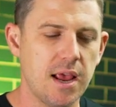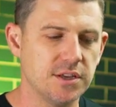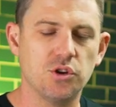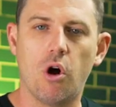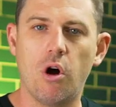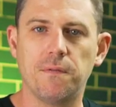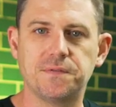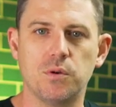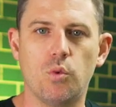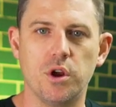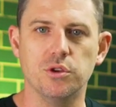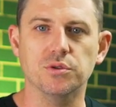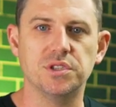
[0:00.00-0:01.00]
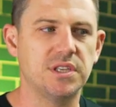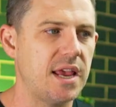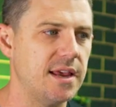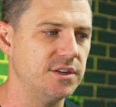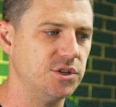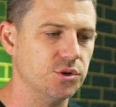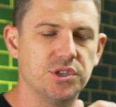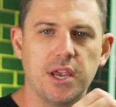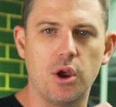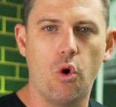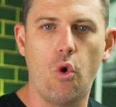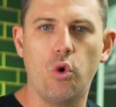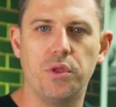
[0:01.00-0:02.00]
So often what you'll see is you'll see
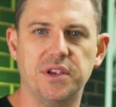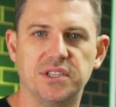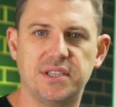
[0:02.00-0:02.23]
all this